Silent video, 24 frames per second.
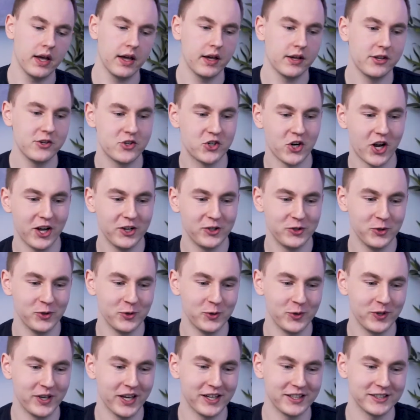try to
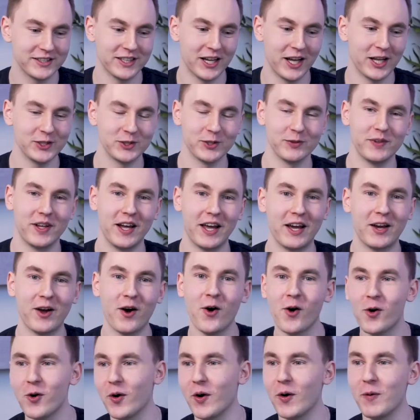get a sense of like,
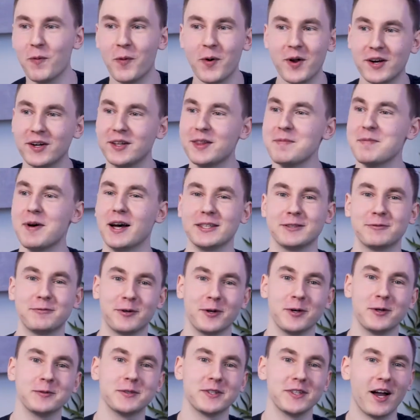oh, what are the best
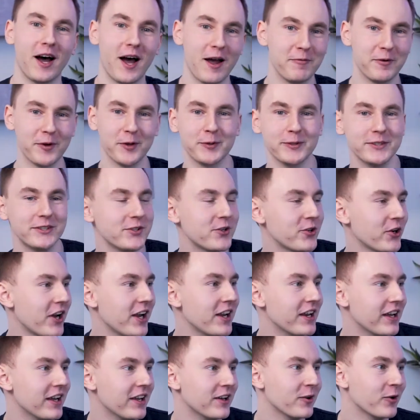firms in high frequency
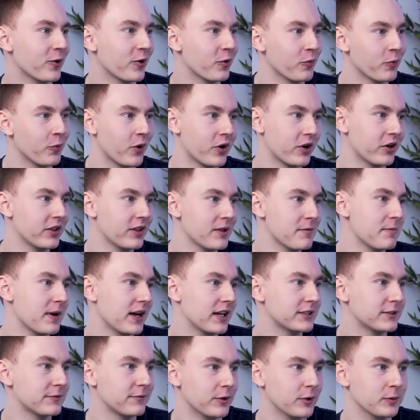trading, or what are the
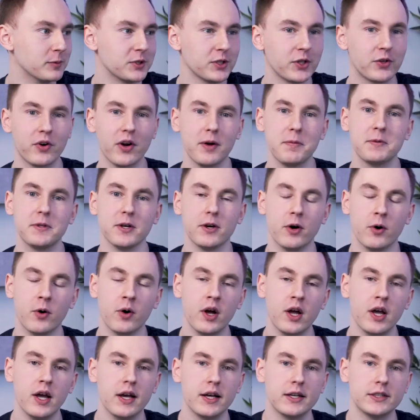best firms in crypto?
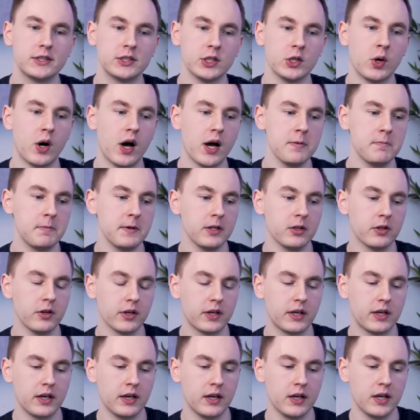So I'd be
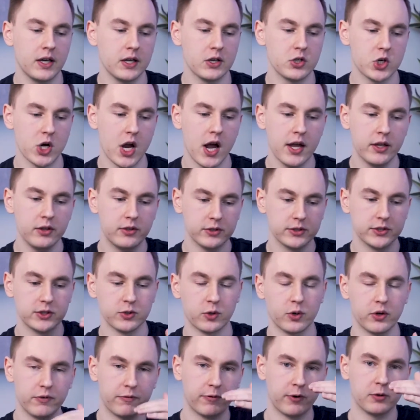looking and trying to
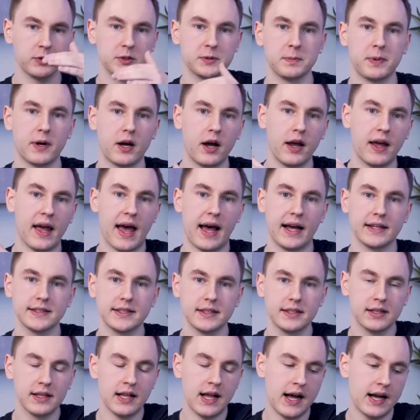sort firms by asset
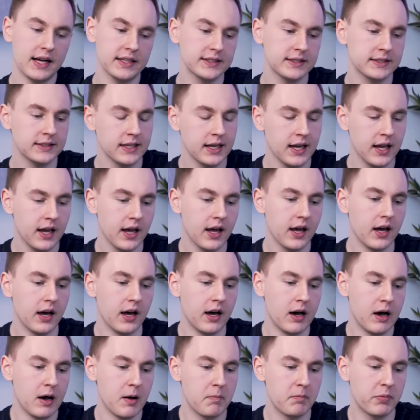class.
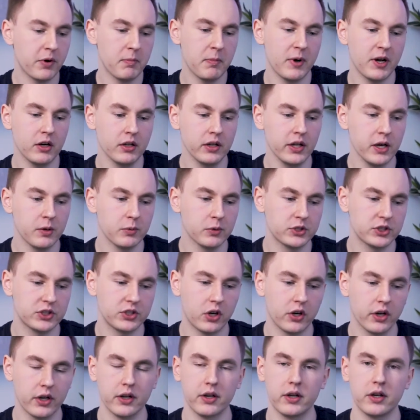Primarily, I was
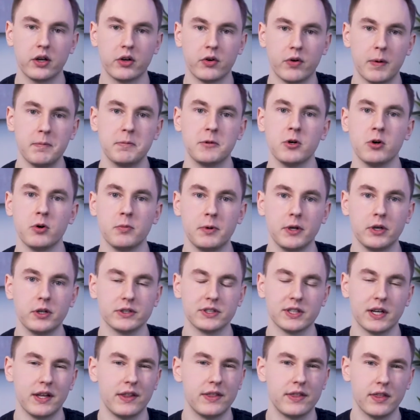targeting crypto because
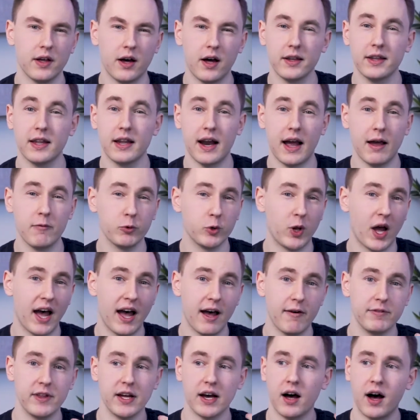I thought that I would
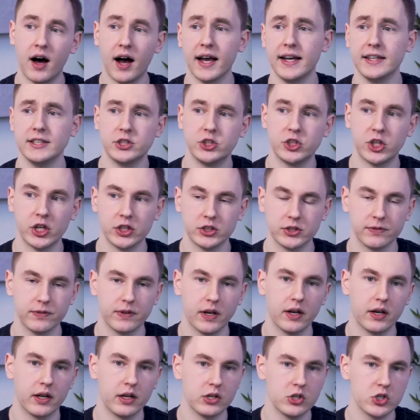have the highest chance of
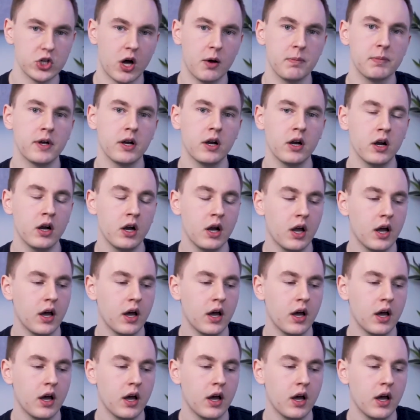getting a job there.